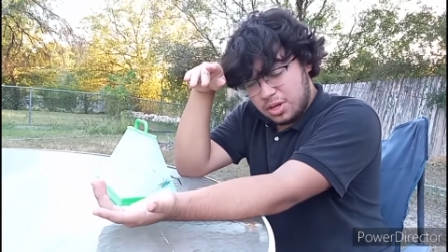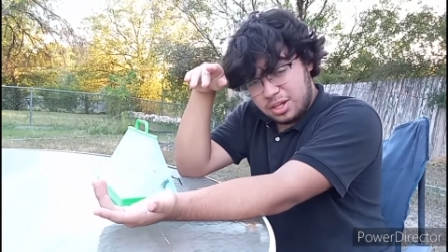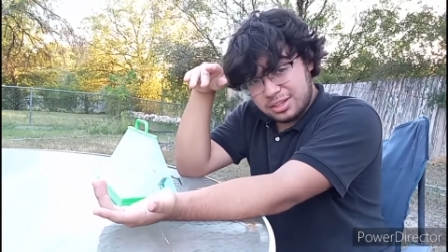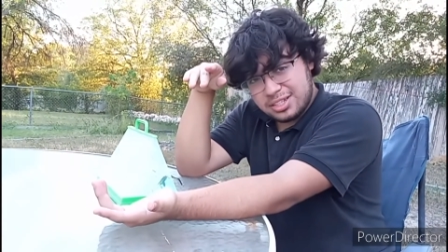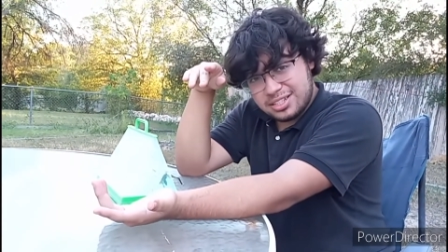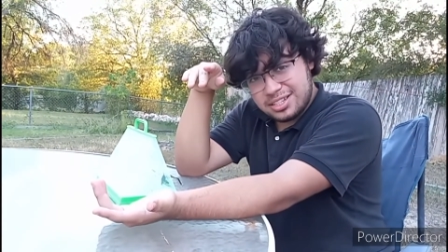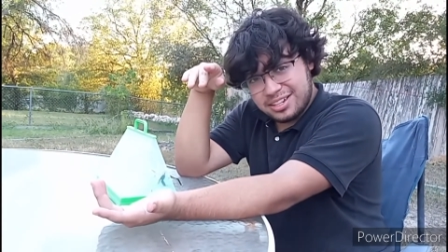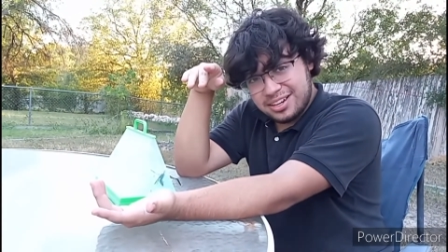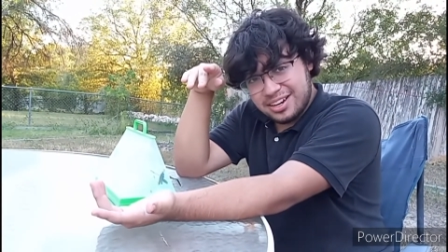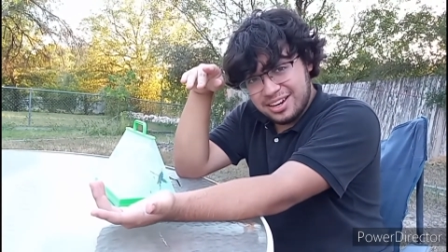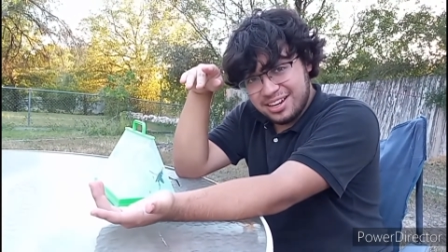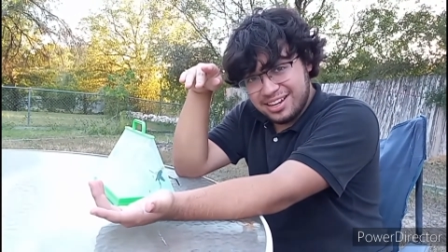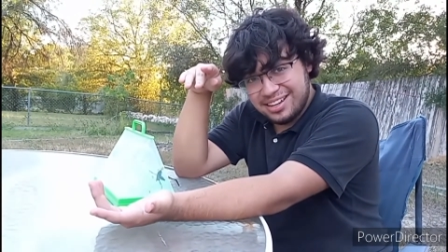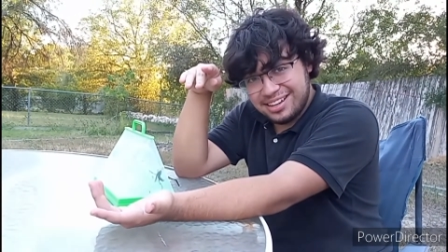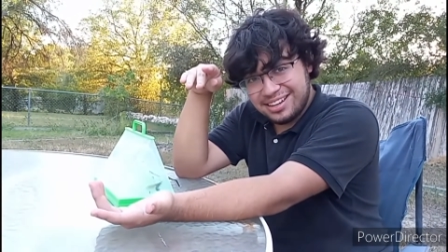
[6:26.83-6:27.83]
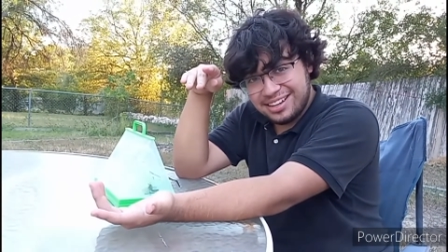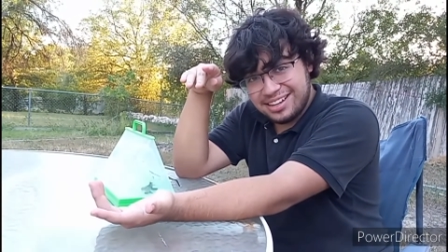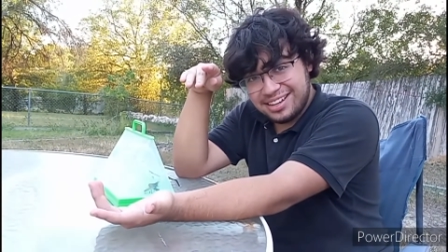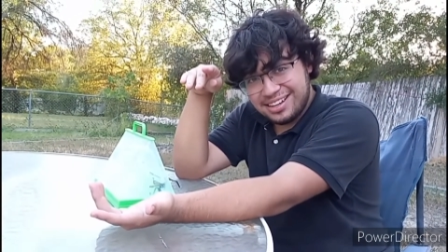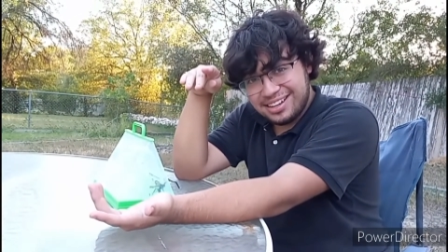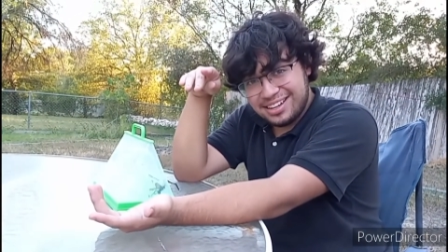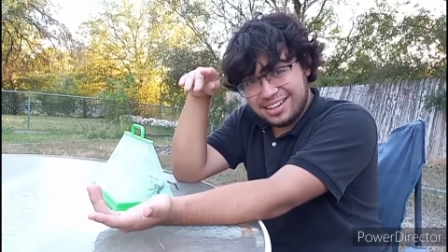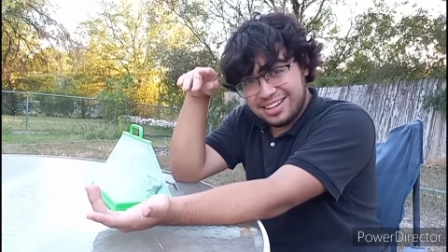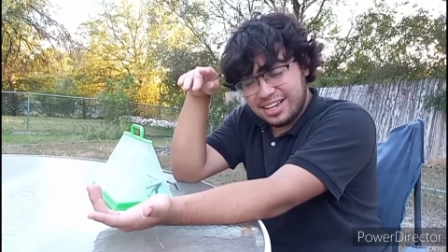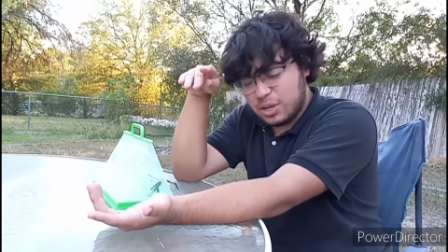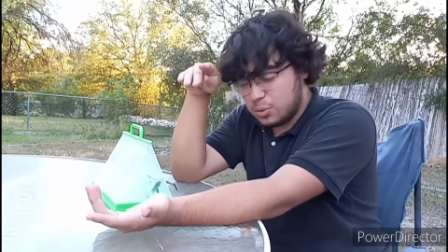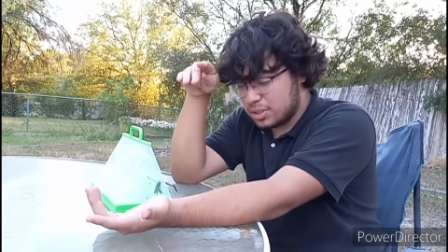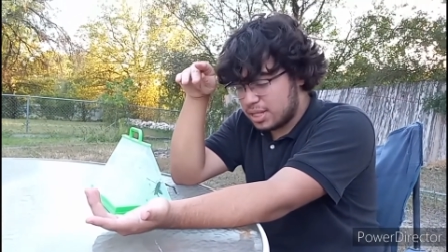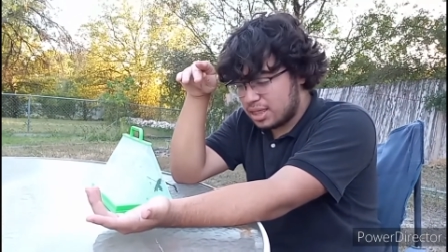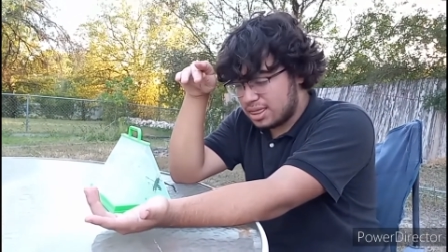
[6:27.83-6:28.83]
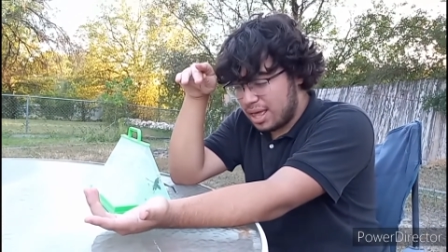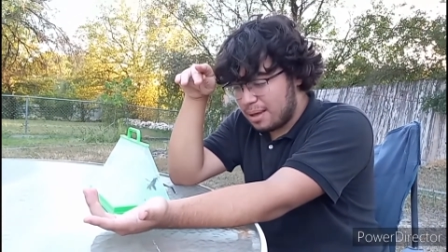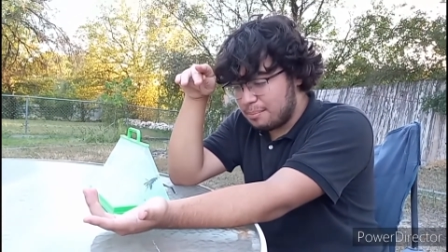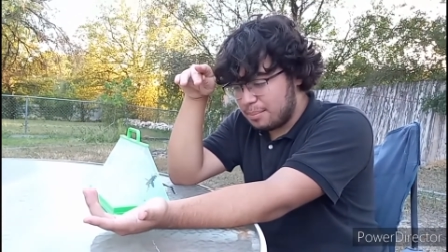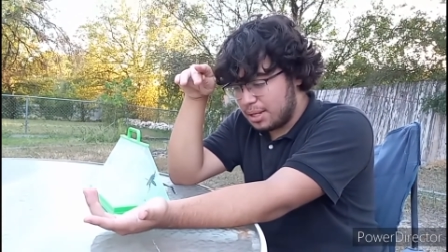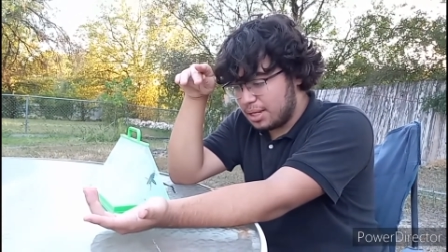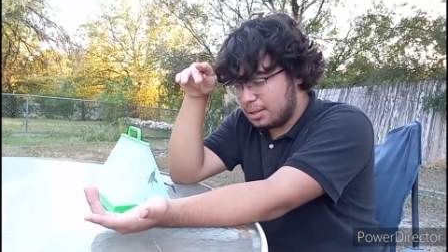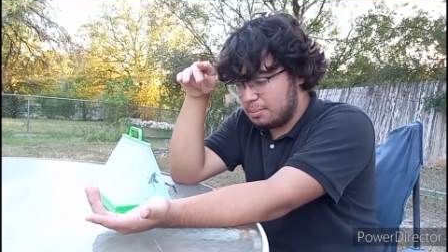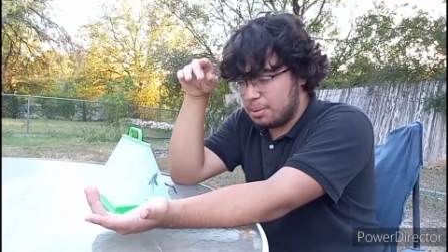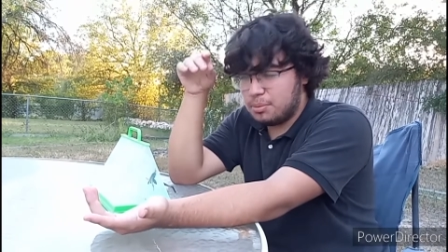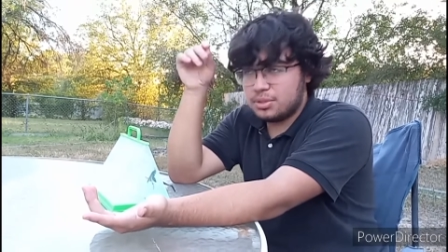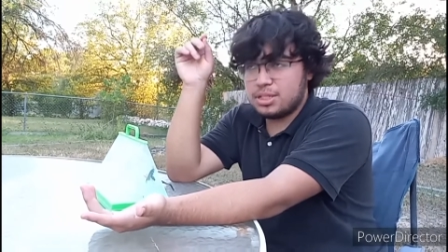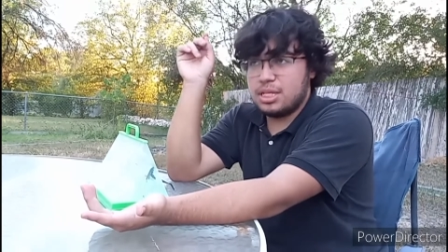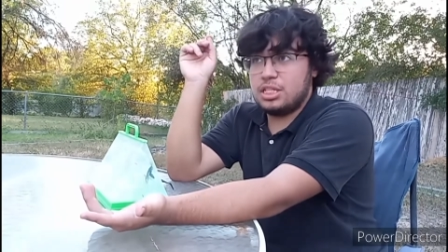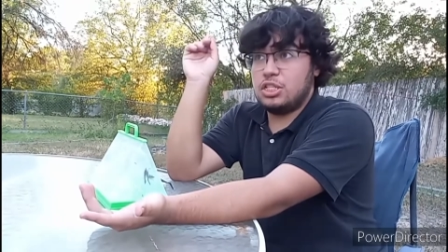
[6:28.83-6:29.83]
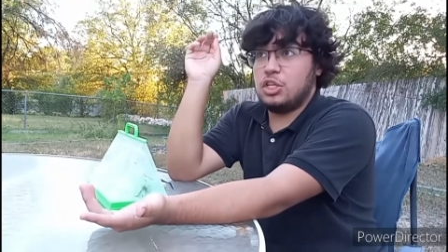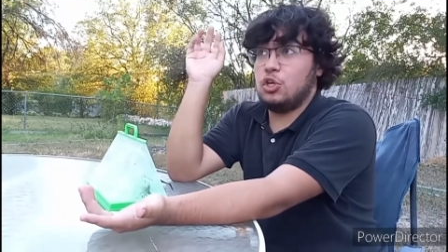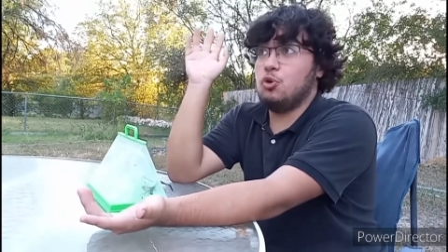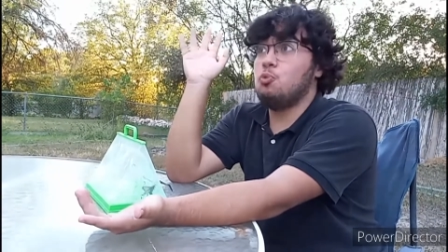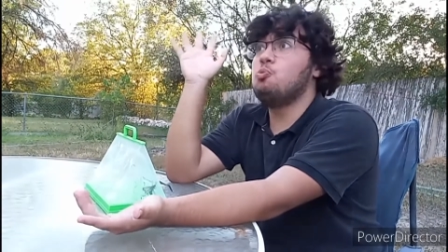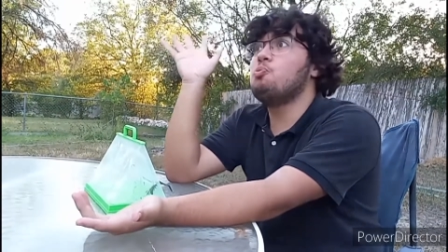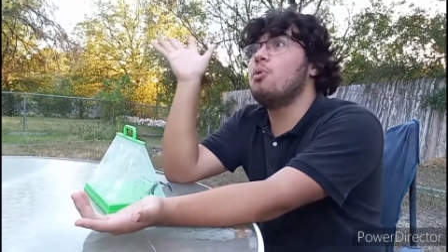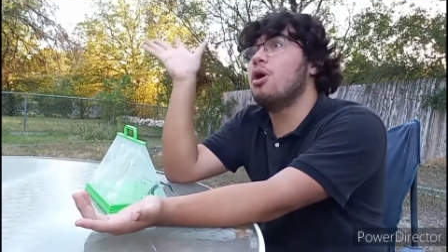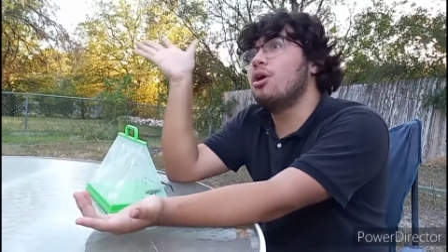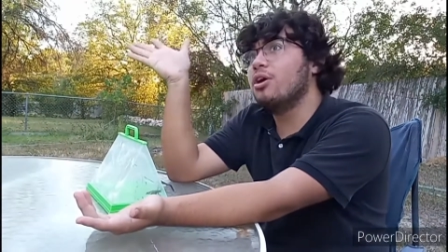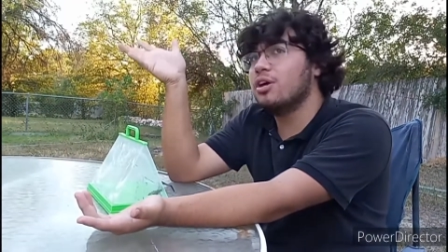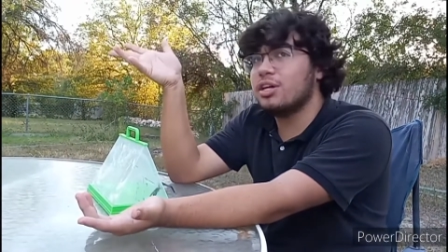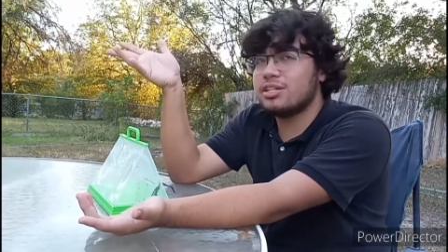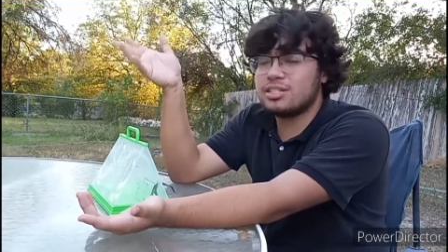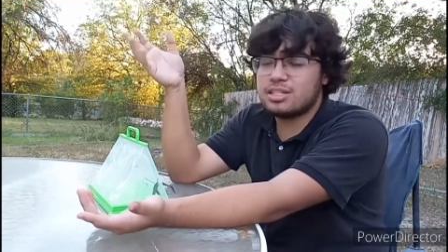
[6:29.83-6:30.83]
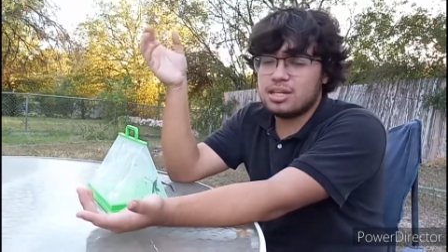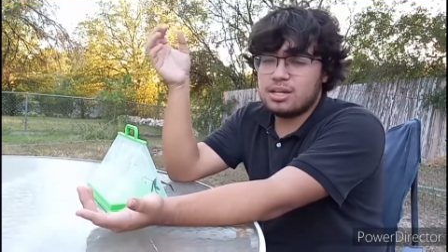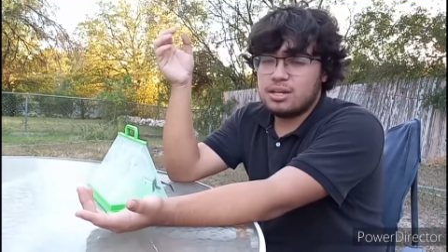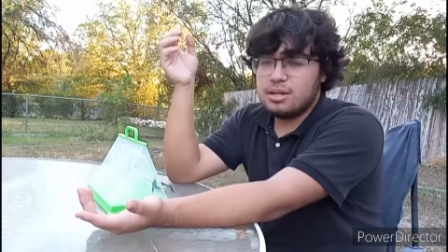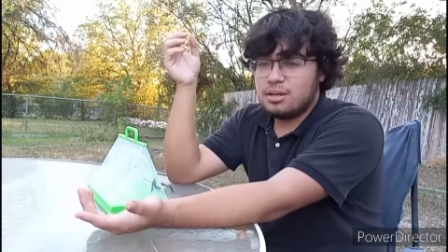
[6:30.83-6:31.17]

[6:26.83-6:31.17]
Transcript: Got the stinger? It wasn't that big. People say it's humongous.